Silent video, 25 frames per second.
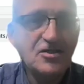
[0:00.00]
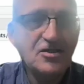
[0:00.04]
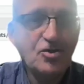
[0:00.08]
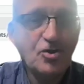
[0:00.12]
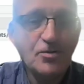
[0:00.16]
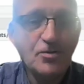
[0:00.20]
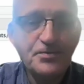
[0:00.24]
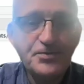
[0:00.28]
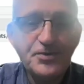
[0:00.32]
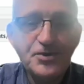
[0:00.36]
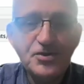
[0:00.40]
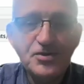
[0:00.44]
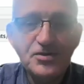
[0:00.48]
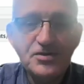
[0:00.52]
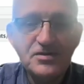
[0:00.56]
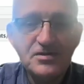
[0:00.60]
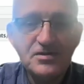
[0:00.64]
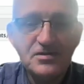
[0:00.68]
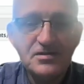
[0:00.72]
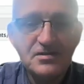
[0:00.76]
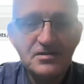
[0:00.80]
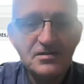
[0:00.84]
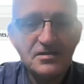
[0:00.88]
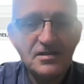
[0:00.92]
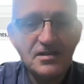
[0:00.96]

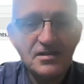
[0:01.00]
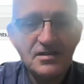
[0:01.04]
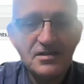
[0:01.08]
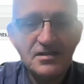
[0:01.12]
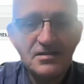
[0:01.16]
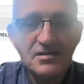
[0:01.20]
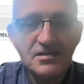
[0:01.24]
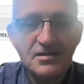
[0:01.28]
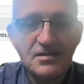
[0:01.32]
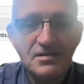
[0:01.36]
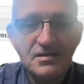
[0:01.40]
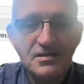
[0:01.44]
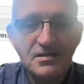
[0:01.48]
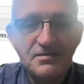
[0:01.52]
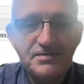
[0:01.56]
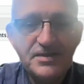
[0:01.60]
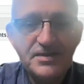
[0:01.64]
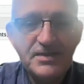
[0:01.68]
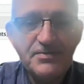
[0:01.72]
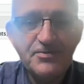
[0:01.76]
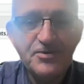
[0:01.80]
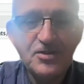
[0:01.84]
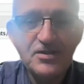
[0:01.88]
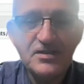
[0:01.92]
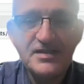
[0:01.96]
computer
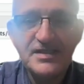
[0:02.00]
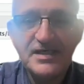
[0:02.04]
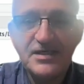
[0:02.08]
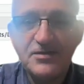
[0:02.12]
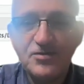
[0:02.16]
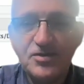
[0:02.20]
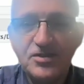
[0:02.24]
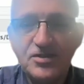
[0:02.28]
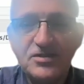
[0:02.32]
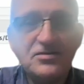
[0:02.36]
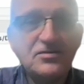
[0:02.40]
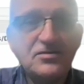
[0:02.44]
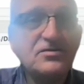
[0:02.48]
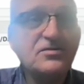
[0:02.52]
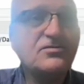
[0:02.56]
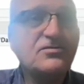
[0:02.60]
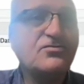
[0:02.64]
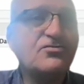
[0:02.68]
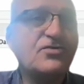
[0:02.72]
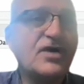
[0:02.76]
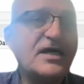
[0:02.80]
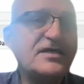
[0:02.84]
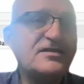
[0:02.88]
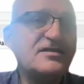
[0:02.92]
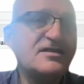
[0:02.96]
people, they would
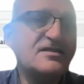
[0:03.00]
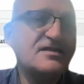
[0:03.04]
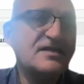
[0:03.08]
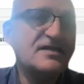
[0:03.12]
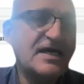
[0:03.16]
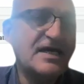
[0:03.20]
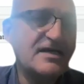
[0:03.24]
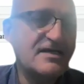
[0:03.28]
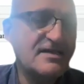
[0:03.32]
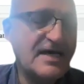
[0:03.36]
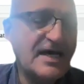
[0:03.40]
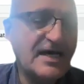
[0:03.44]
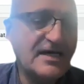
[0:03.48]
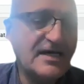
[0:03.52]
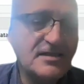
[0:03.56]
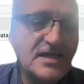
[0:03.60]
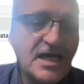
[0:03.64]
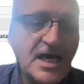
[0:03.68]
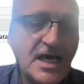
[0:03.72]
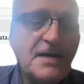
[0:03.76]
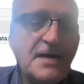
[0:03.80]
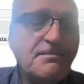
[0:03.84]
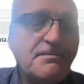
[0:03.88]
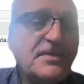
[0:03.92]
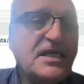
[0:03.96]
write it like that,
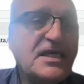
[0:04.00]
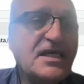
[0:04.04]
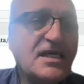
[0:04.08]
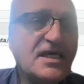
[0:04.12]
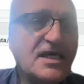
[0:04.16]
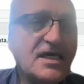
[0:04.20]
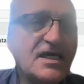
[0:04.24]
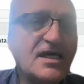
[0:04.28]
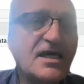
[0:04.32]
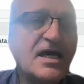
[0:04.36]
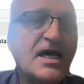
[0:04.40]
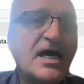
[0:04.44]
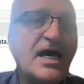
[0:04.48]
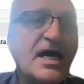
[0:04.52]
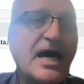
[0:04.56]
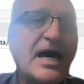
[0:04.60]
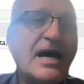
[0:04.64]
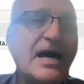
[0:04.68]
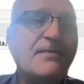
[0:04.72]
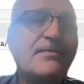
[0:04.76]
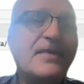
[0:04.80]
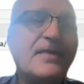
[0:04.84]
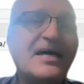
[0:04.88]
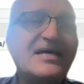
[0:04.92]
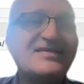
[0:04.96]
meaning
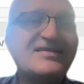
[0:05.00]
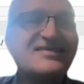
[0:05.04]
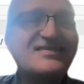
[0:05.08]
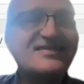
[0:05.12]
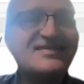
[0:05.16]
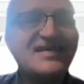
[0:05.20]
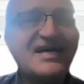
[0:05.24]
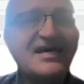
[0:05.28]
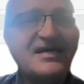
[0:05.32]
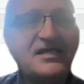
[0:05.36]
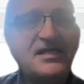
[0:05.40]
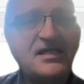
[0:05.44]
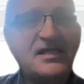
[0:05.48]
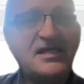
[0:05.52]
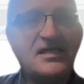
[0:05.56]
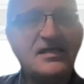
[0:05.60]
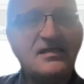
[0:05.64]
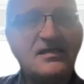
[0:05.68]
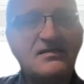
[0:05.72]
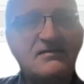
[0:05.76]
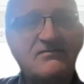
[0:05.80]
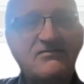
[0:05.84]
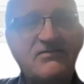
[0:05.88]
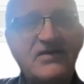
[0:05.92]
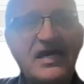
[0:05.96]
I'm
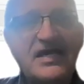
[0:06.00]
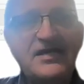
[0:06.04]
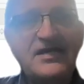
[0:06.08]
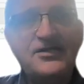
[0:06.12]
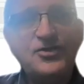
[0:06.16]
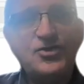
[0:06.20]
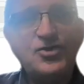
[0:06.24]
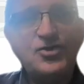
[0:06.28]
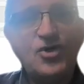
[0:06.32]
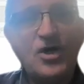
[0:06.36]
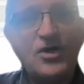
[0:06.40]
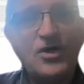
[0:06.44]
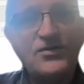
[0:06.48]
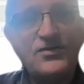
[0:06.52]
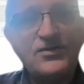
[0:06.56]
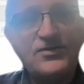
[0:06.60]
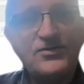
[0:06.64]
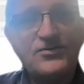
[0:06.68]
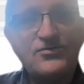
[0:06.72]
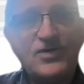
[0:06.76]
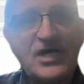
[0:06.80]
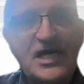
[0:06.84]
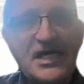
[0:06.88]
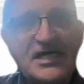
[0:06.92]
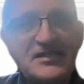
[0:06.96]
assigning the value on
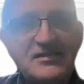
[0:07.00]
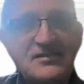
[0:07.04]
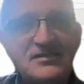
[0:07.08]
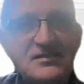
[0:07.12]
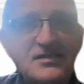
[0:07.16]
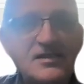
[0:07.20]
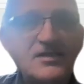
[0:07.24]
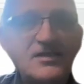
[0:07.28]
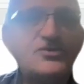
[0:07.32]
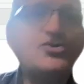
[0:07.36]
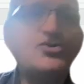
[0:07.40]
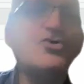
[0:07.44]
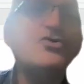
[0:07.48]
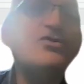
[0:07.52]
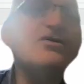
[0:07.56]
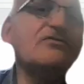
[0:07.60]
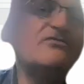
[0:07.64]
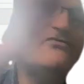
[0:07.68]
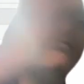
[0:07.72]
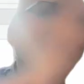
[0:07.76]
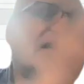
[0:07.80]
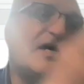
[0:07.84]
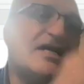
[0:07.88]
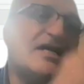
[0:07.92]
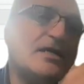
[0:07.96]
the right to the
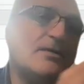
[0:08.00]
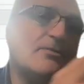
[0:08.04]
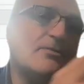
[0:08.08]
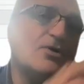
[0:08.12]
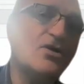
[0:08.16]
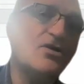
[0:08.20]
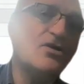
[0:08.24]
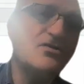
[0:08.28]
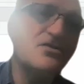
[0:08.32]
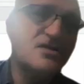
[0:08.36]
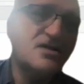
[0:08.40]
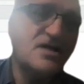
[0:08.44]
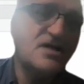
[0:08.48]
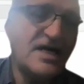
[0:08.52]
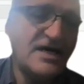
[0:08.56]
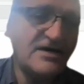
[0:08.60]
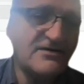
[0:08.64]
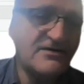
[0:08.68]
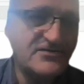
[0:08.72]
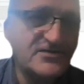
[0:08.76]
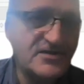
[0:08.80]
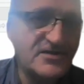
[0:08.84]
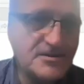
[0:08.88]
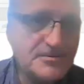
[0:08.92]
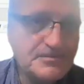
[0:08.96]
variable on the
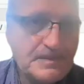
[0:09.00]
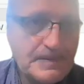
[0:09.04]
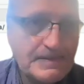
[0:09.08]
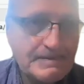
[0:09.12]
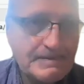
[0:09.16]
left.